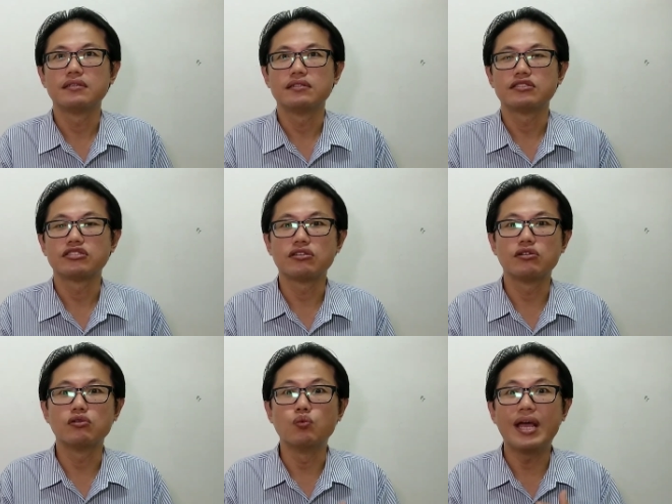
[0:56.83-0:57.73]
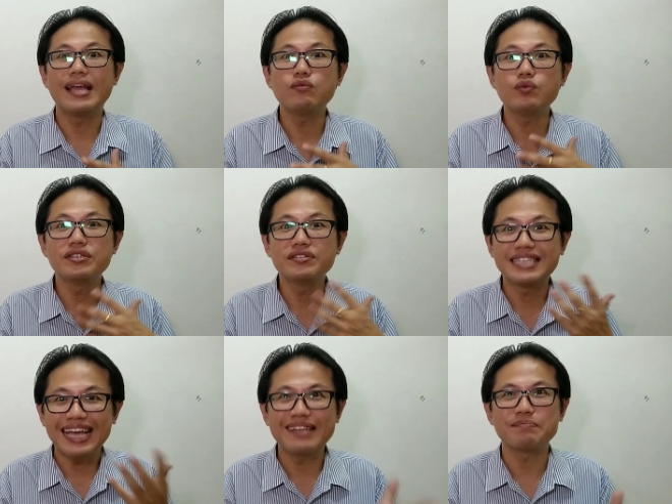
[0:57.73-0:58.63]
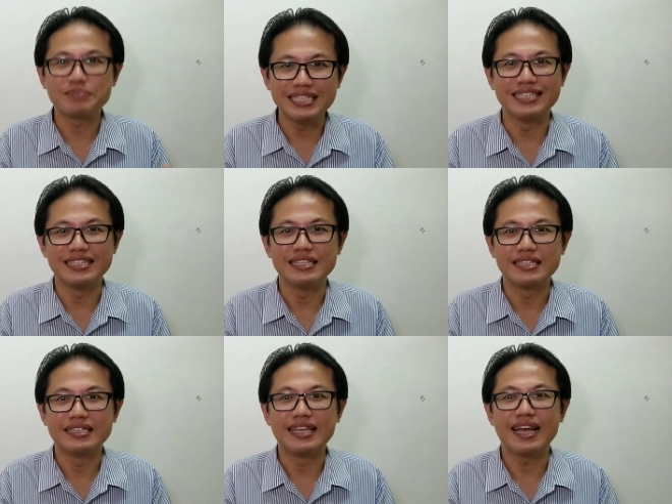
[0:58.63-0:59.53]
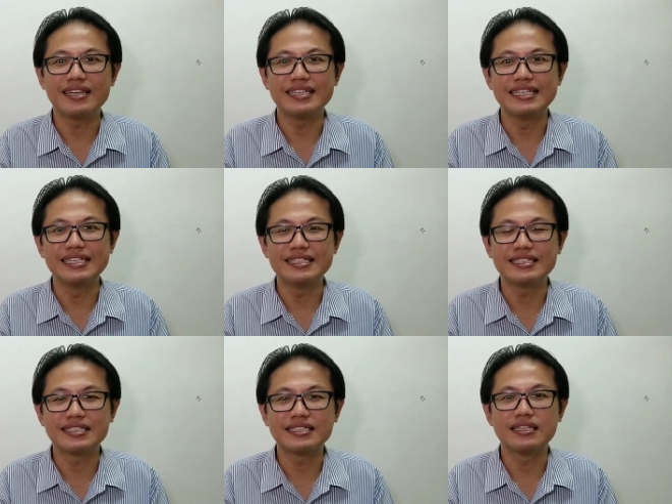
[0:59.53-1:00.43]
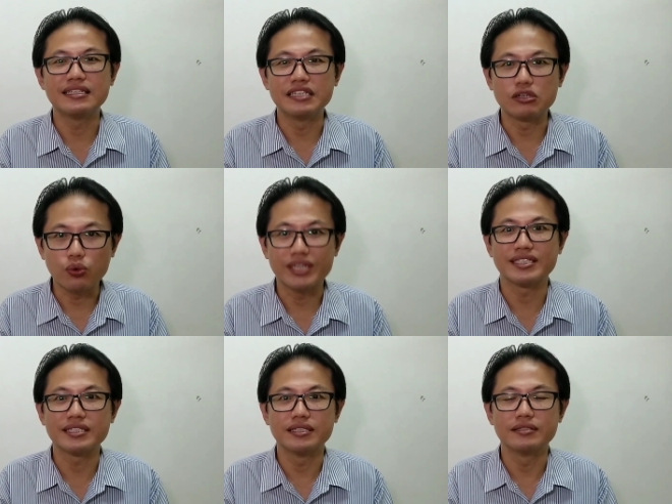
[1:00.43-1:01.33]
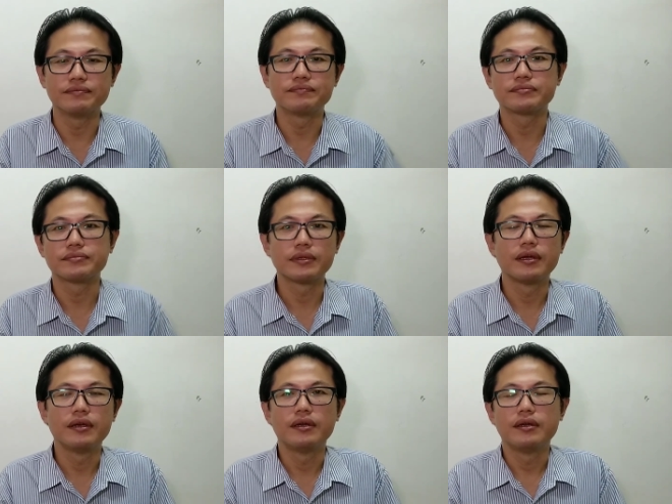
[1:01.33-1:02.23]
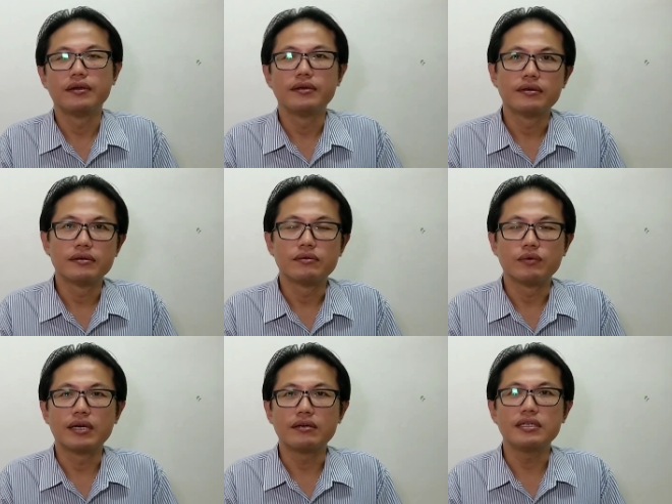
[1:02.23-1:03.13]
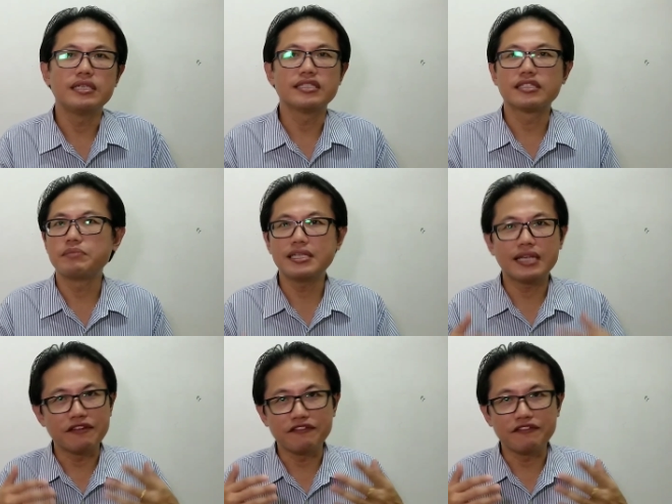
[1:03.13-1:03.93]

So when will that be? That is the question. Well, it is a bit like